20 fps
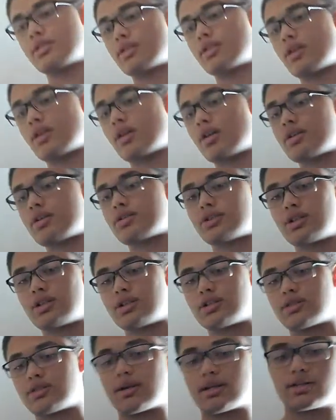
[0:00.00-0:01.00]
Honestly, it's
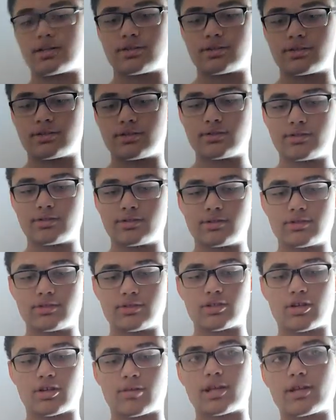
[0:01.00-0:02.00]
about to
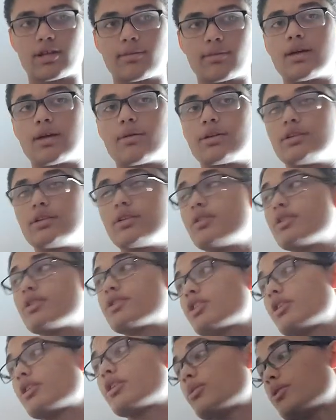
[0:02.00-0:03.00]
start making me not want to do this
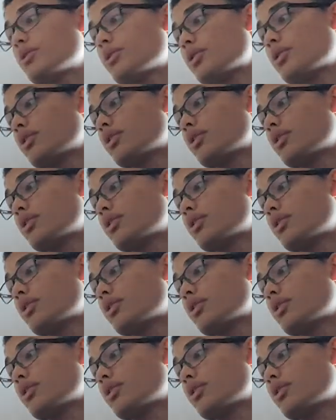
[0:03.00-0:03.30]
anymore.